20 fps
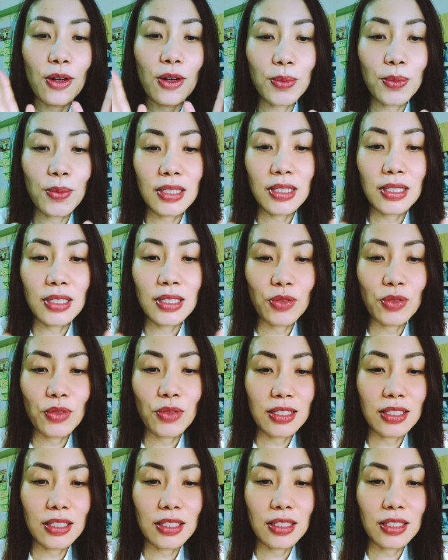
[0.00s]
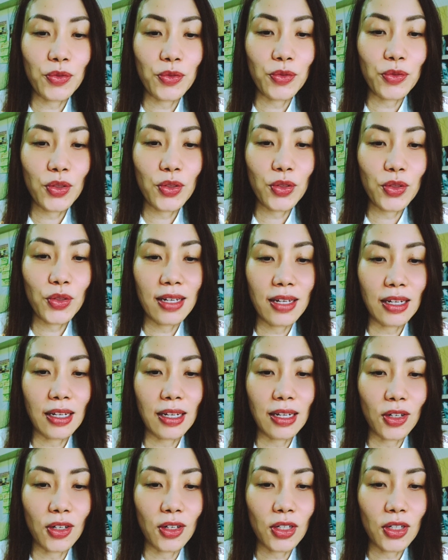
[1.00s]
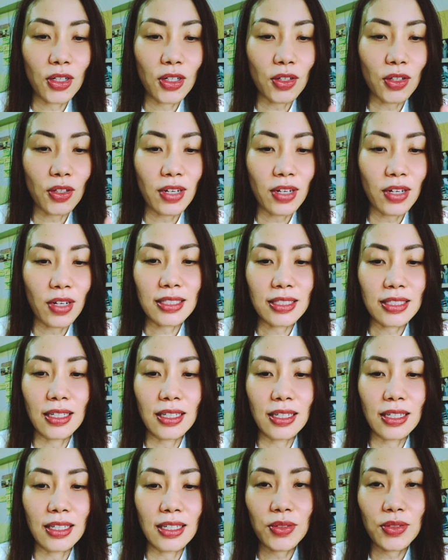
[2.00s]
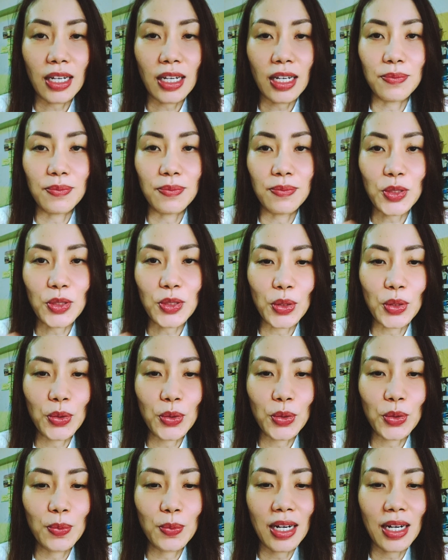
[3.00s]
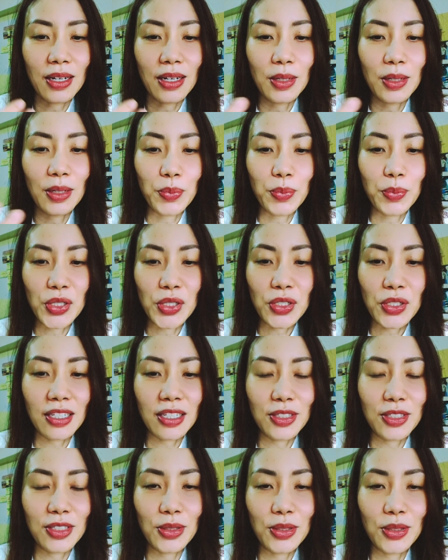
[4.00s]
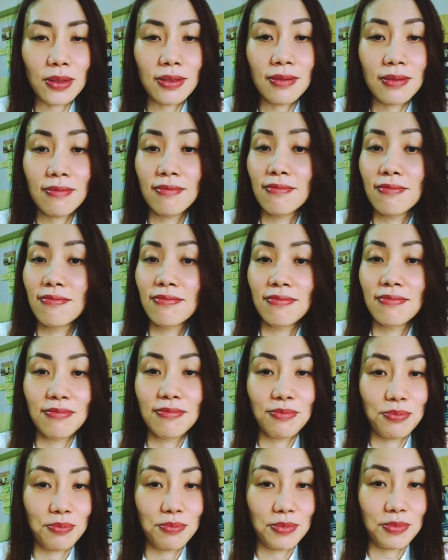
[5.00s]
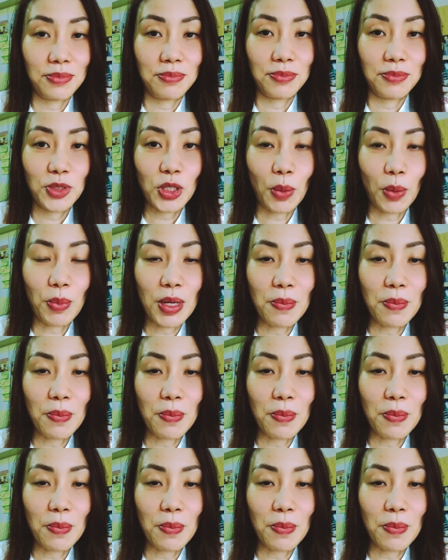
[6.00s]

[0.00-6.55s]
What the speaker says: clarifications, feel free to pop in the comment box below, and I'll be back tomorrow.